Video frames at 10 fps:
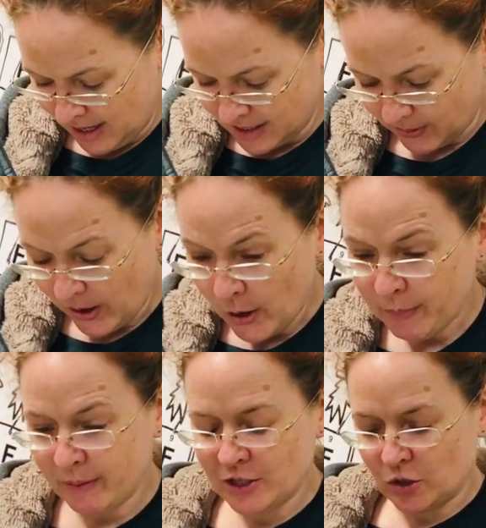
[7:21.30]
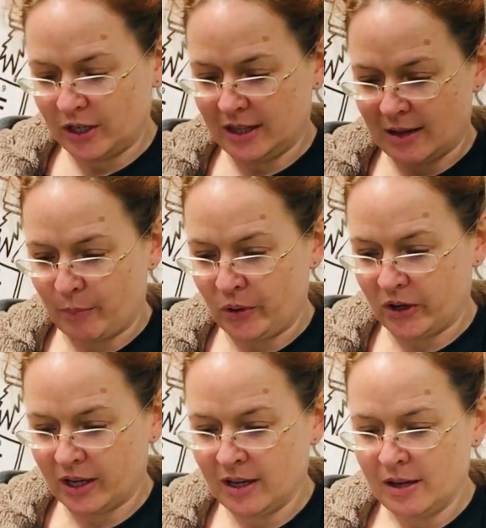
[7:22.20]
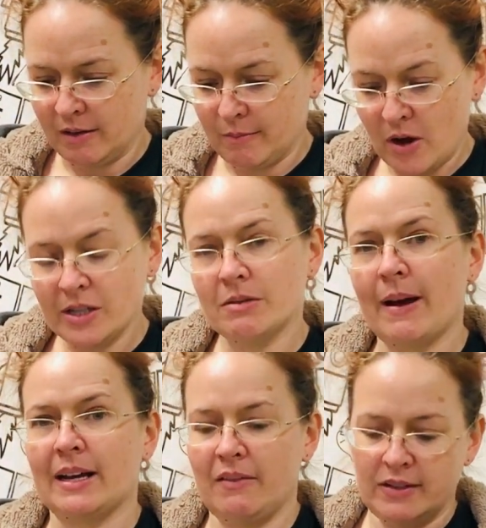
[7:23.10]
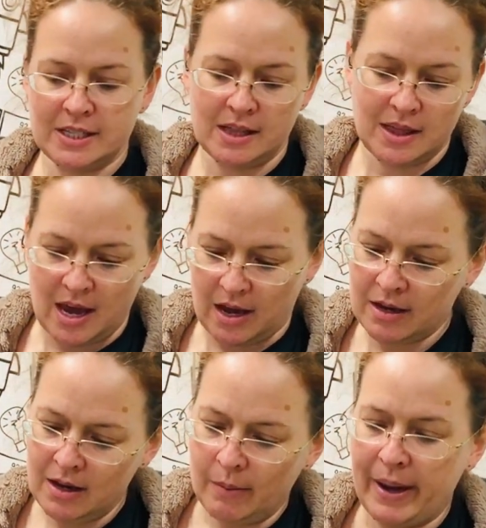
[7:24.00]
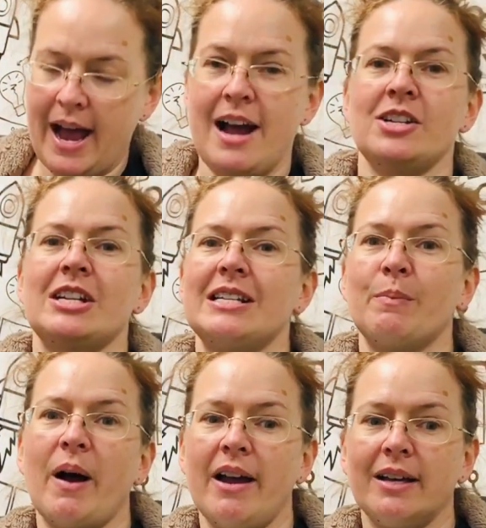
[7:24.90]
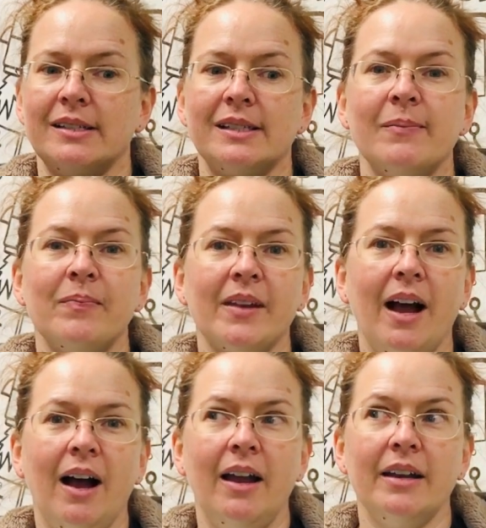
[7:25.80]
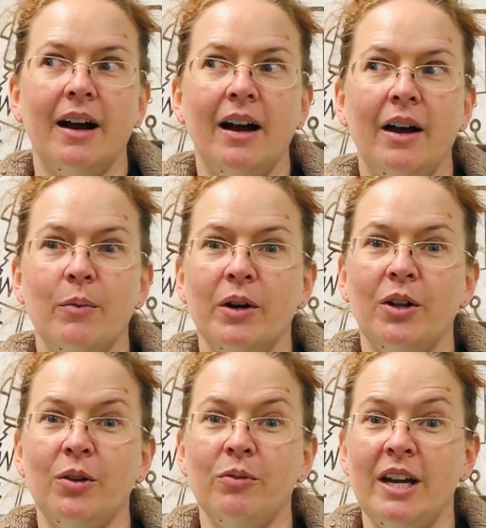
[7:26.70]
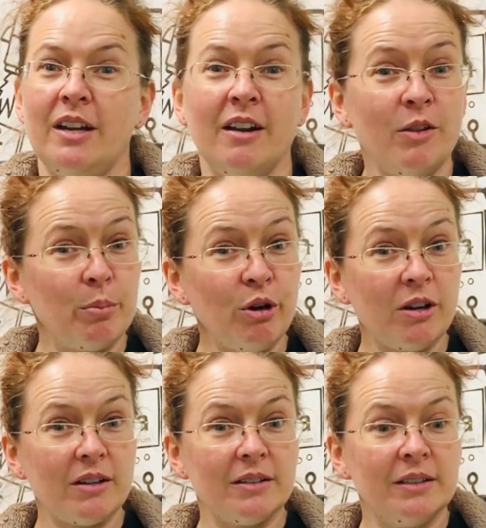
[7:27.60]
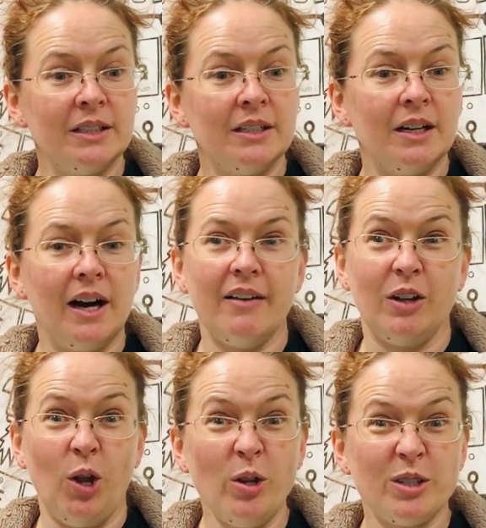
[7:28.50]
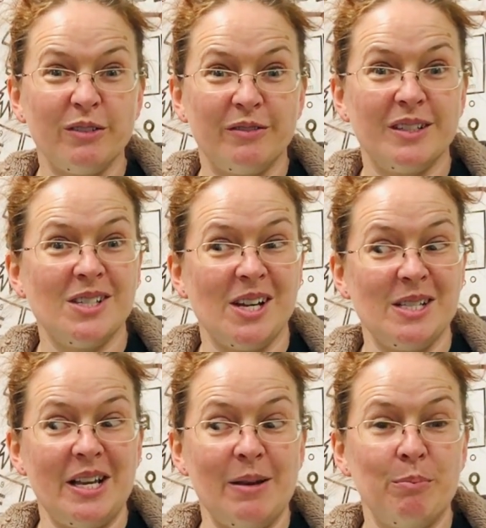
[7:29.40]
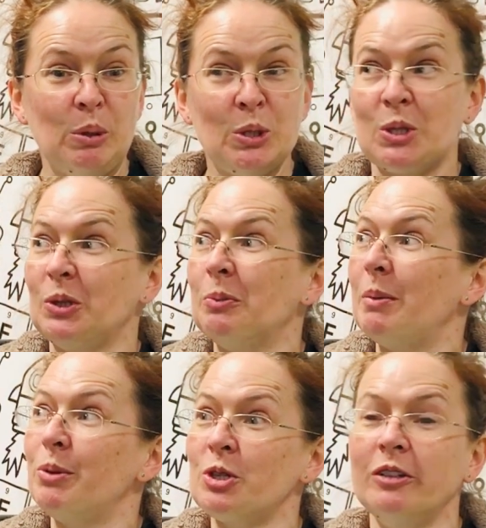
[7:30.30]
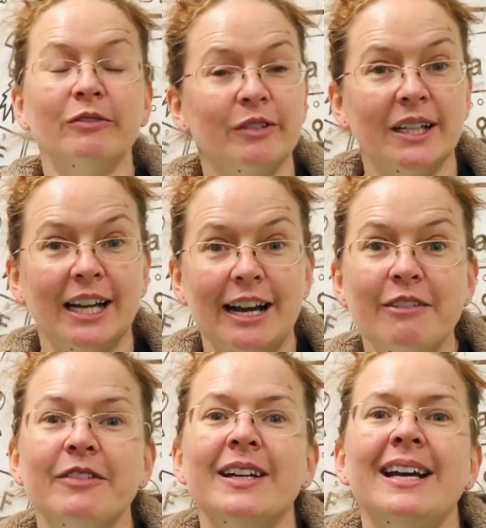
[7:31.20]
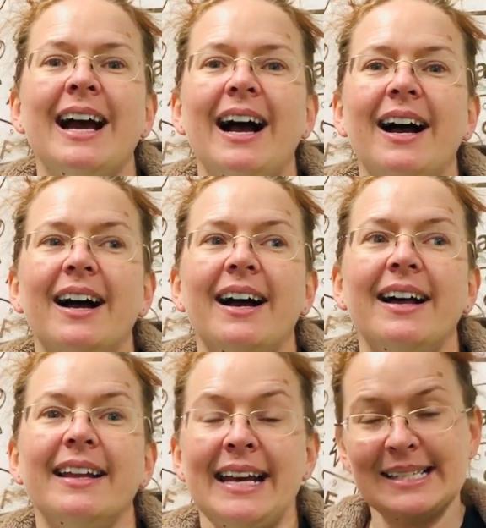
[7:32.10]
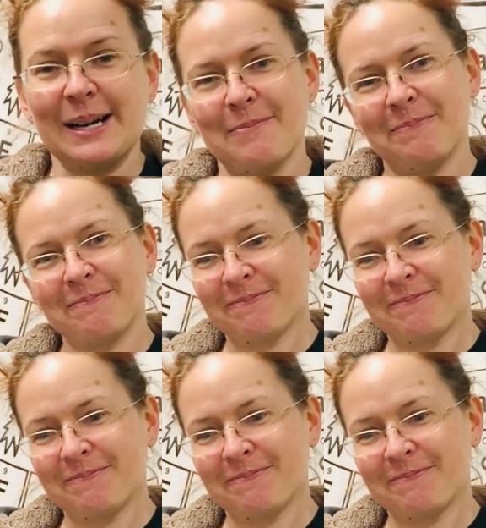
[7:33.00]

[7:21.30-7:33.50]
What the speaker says: So I hope you enjoyed that book, The Most Magnificent Thing by Ashley Spires. And I will read another book. I have a lot of sciencey books on my bookshelf, funnily enough, next time.